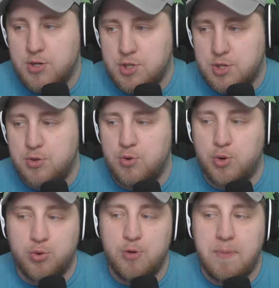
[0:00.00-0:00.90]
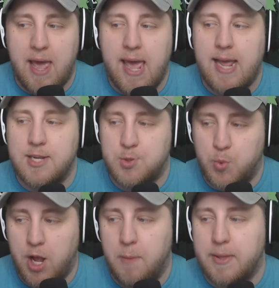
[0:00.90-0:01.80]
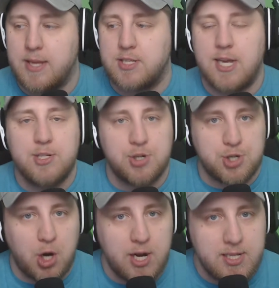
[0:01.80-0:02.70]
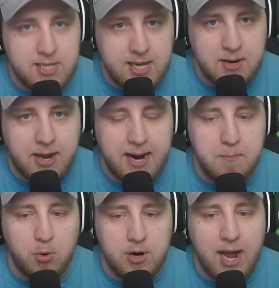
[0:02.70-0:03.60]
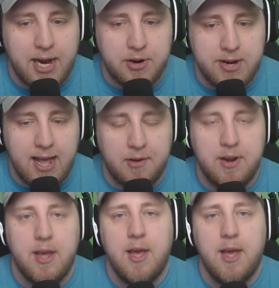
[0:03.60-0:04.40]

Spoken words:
to Group A as well, because things are starting to get kind of more ironed out.